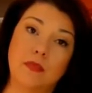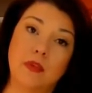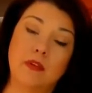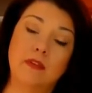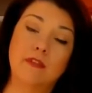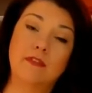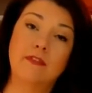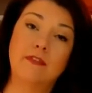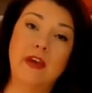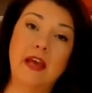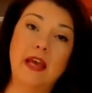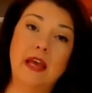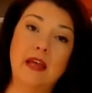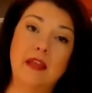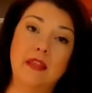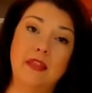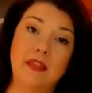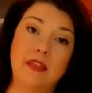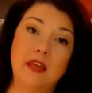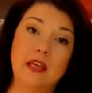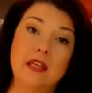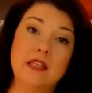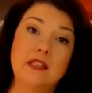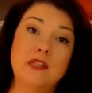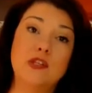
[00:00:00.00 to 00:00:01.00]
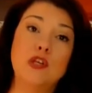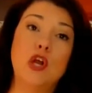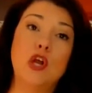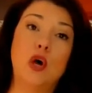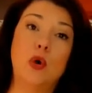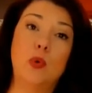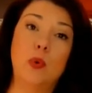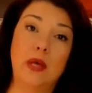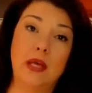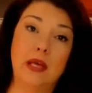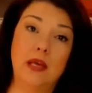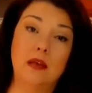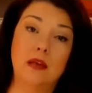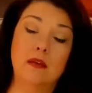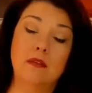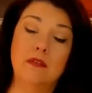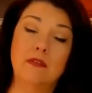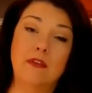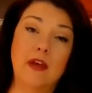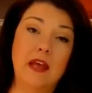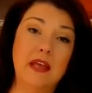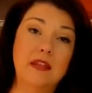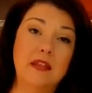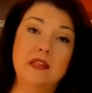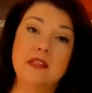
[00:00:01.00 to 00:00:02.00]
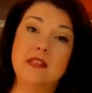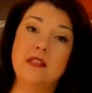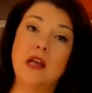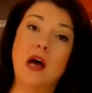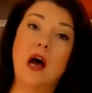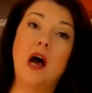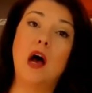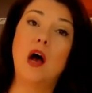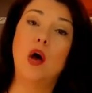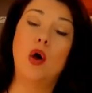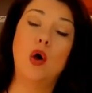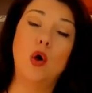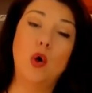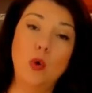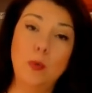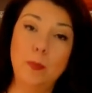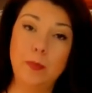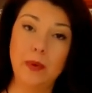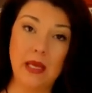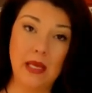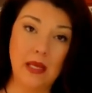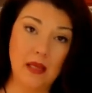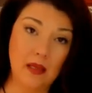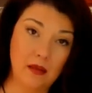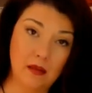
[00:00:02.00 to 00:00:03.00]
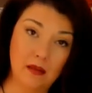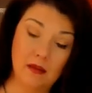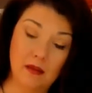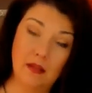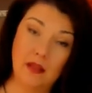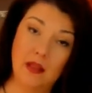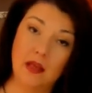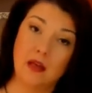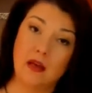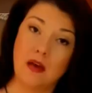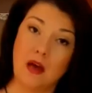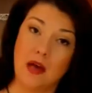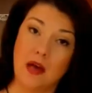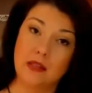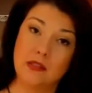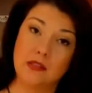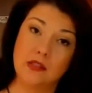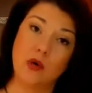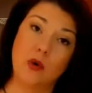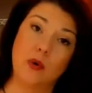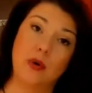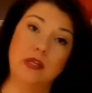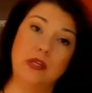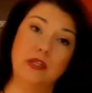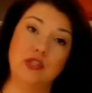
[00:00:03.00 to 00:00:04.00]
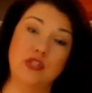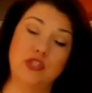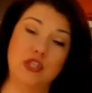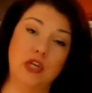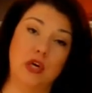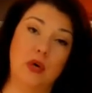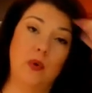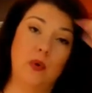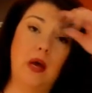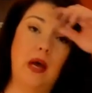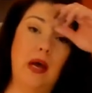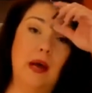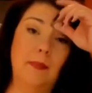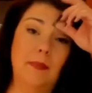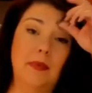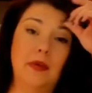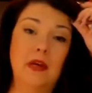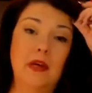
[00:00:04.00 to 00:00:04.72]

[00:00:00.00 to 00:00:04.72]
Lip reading: Faith is knowing. Faith is not hoping that God's going to show up.